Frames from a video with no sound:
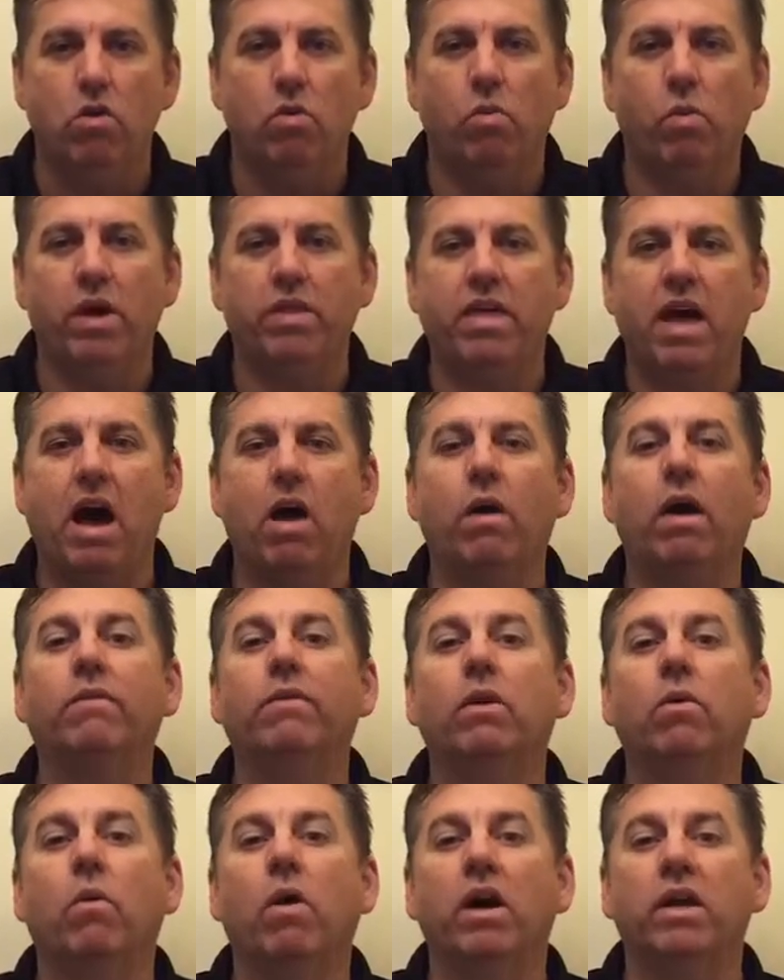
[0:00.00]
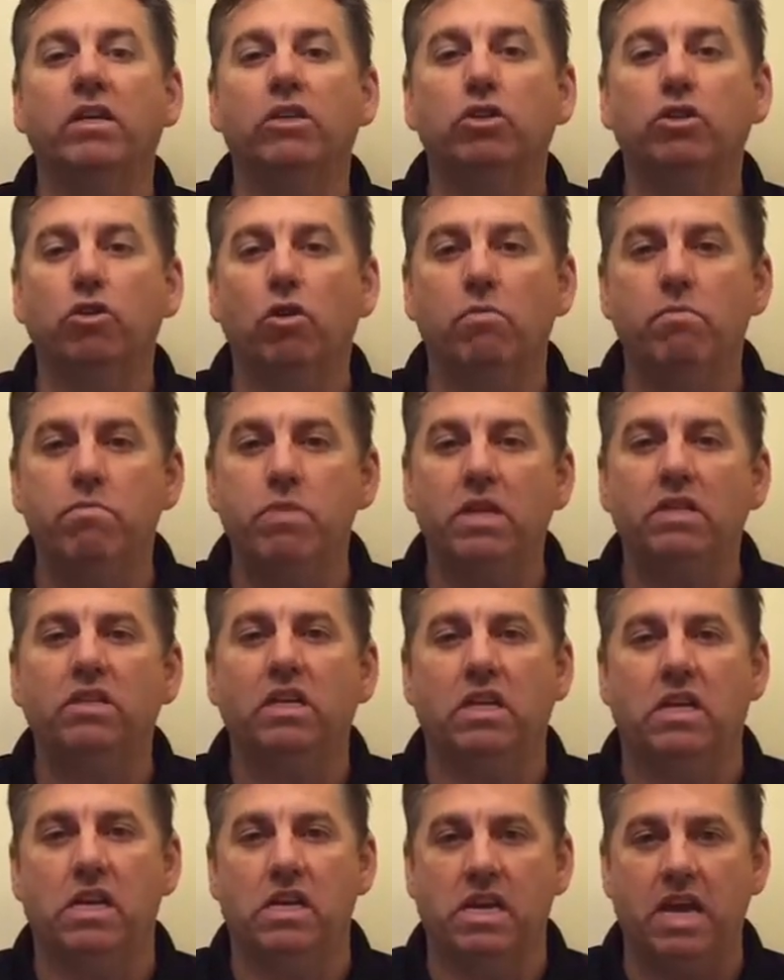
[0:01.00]
with how everyone is so
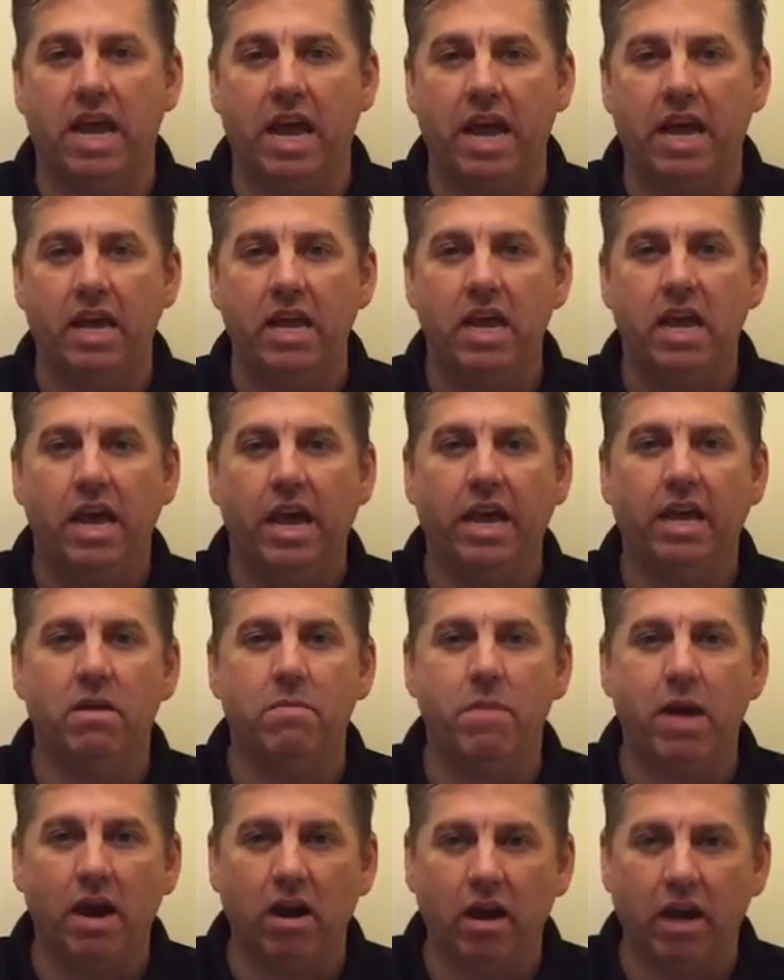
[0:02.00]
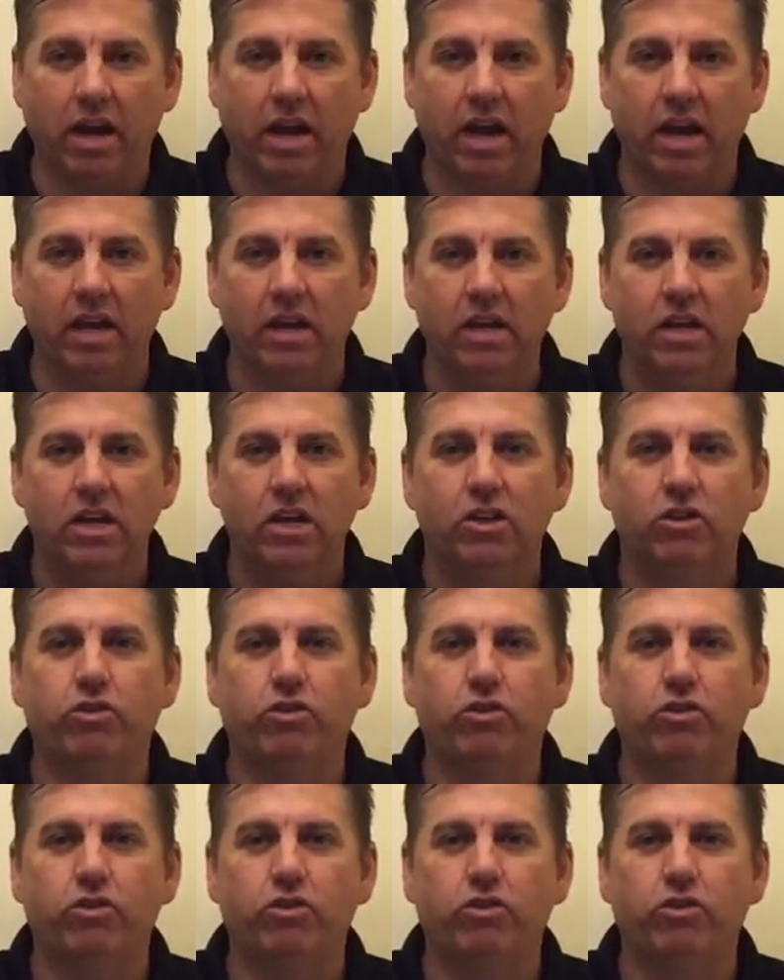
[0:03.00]
busy today in America